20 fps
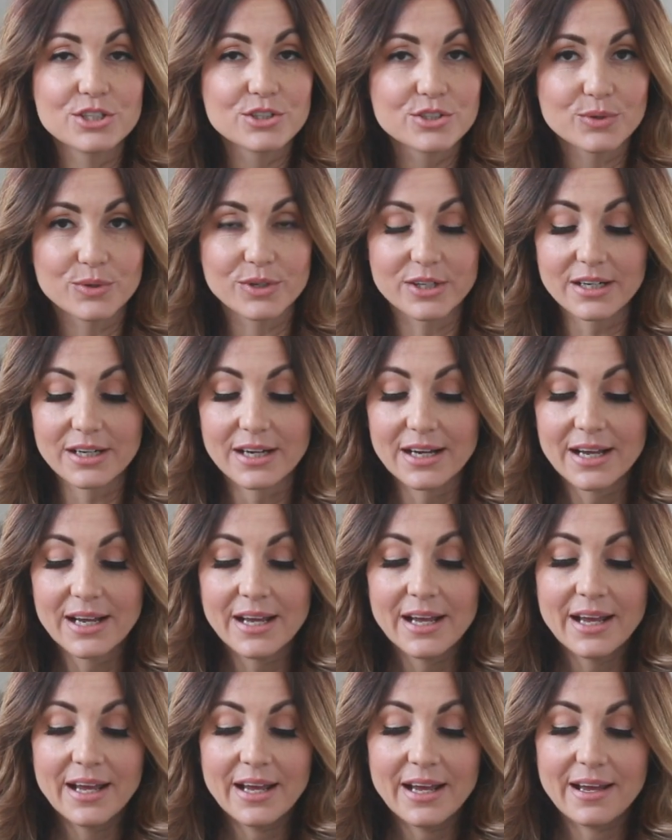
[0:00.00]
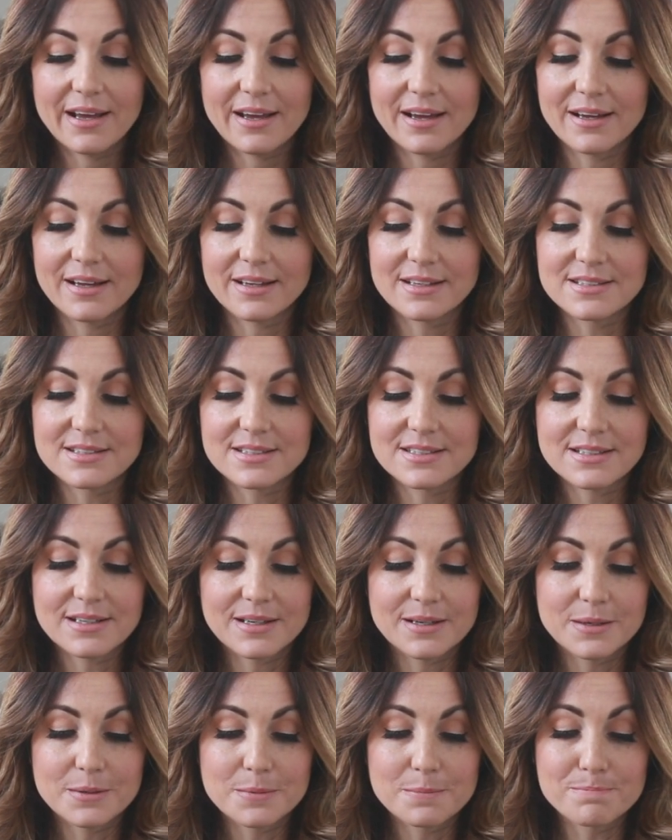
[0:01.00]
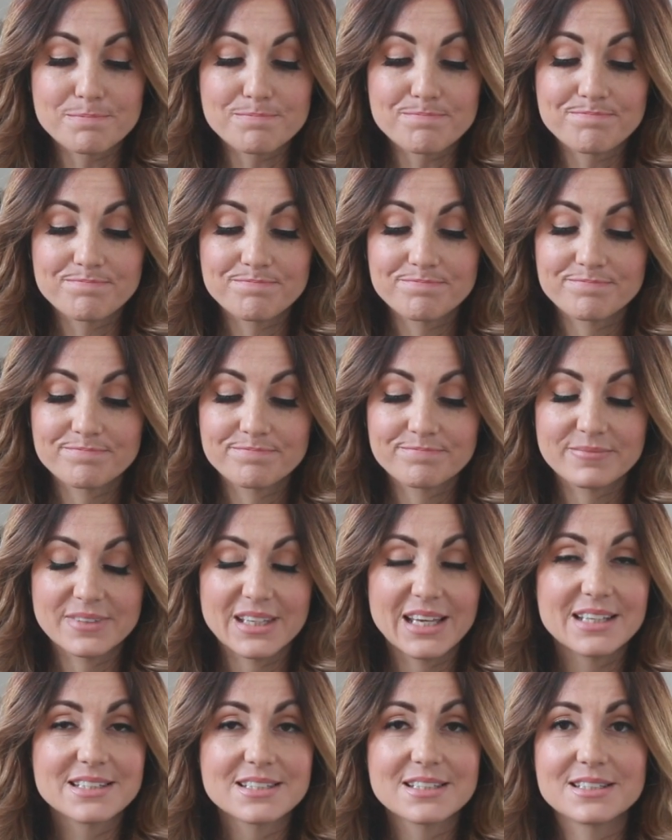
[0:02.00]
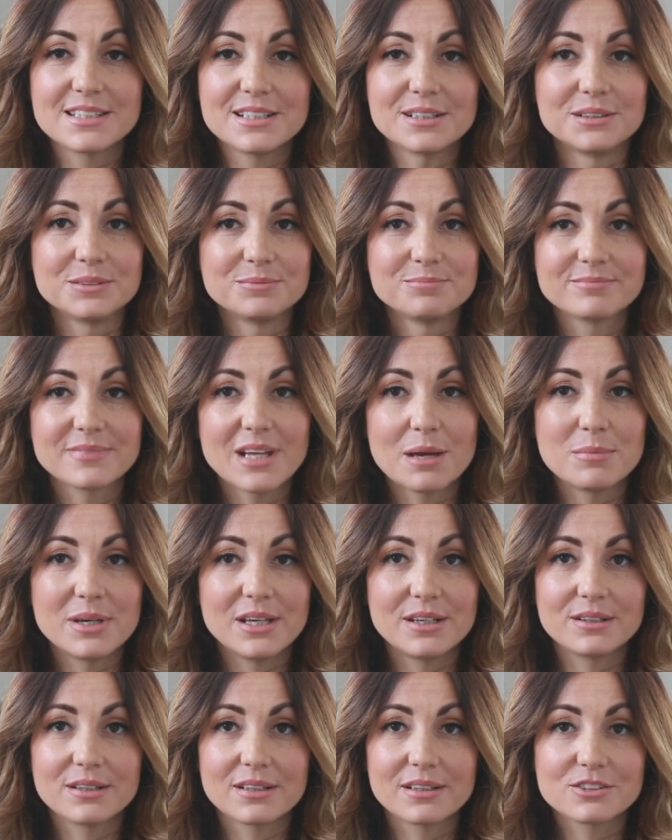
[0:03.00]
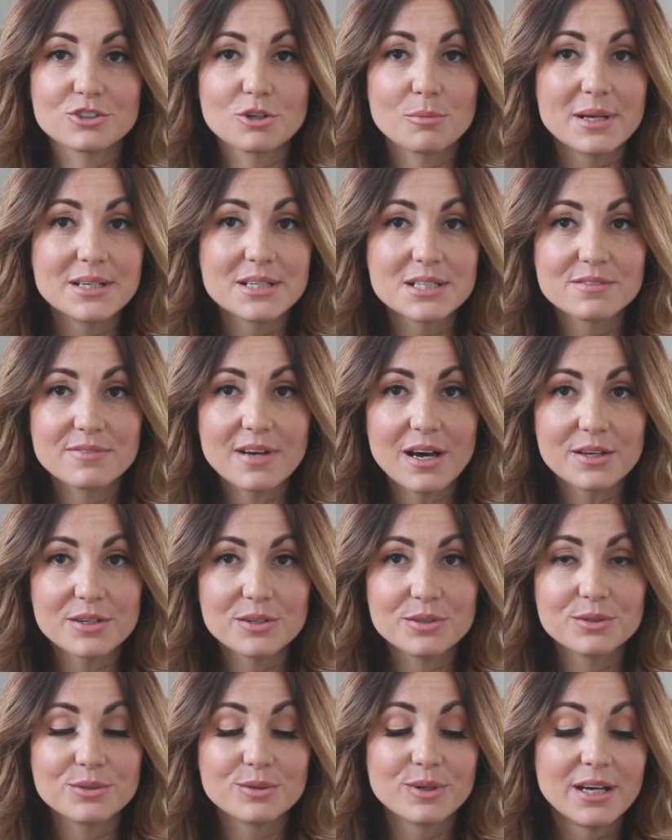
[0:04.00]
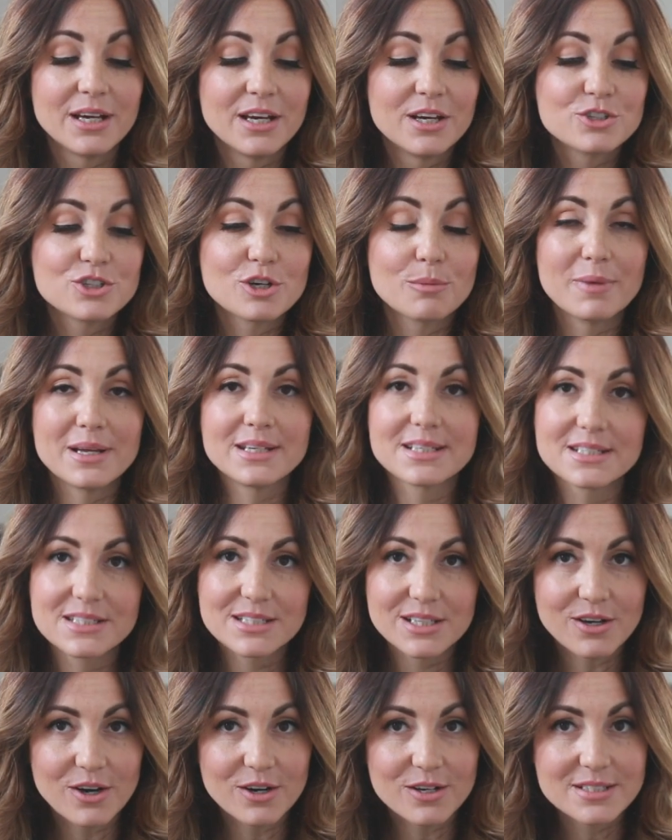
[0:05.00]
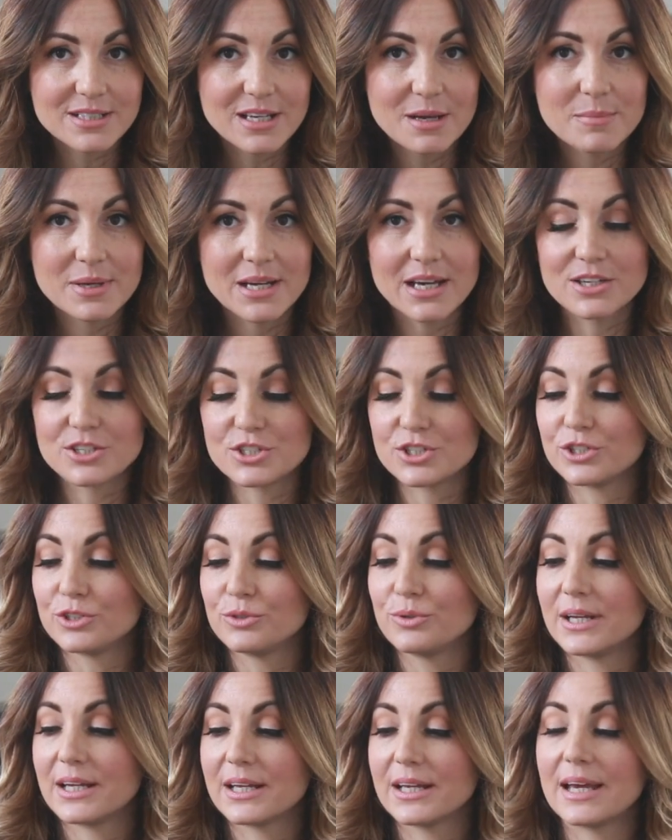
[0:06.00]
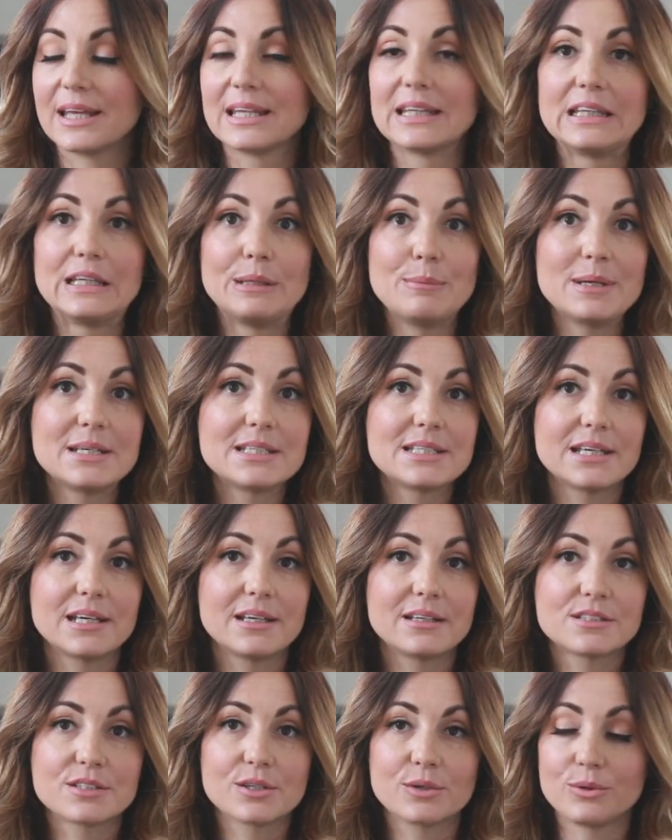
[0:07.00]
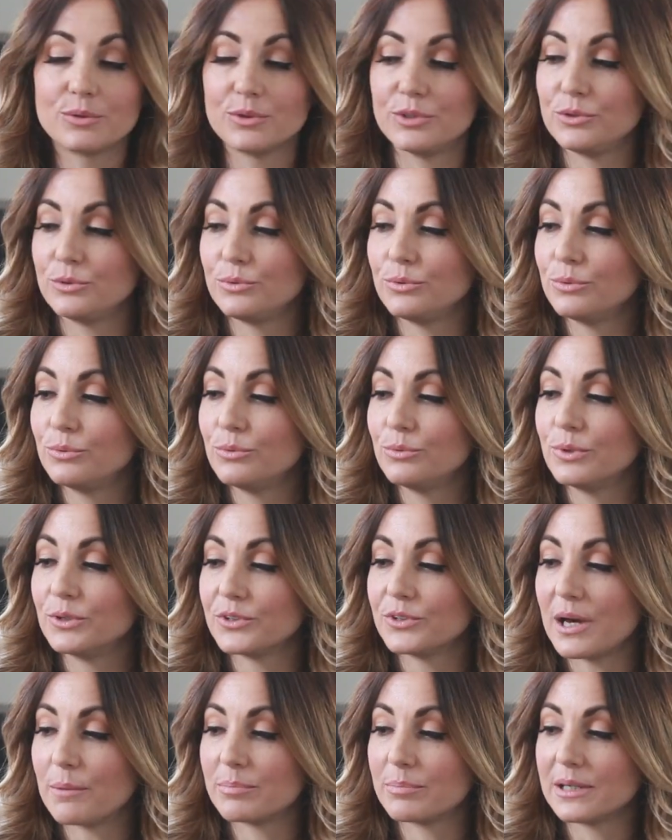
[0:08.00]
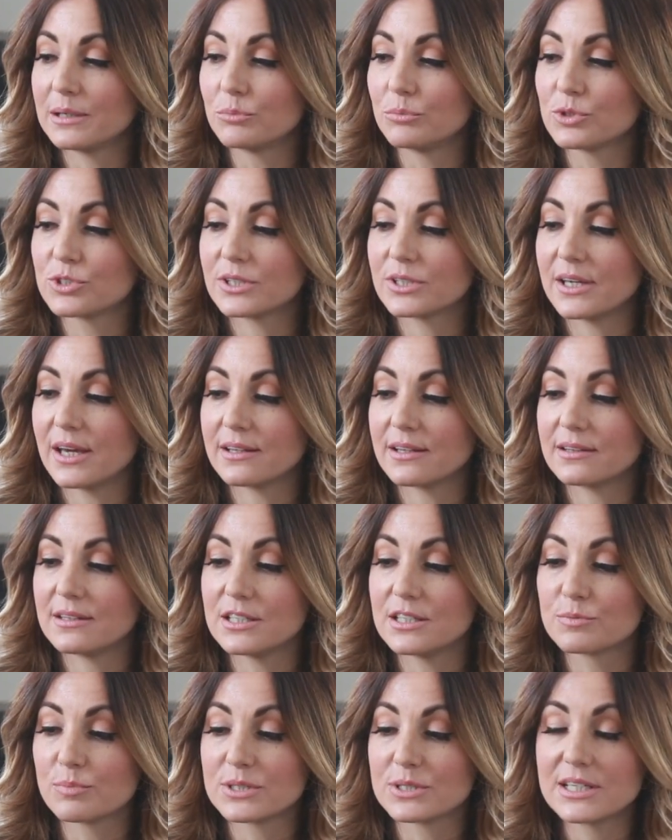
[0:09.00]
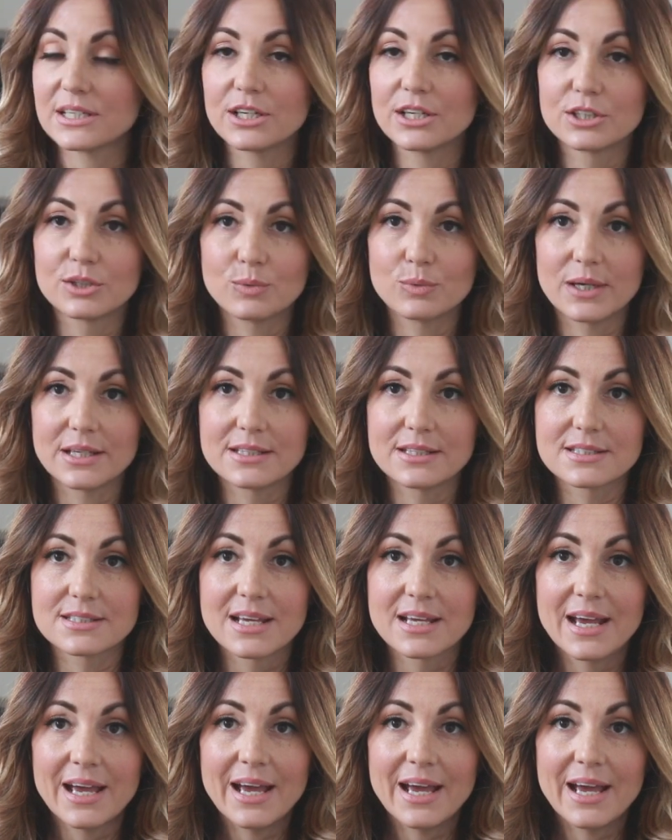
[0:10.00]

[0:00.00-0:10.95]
your door. And um, it's a steal. I mean, tremendous value, tremendous cigars coming at you, and again, limited, so you will not be able to get these particular ones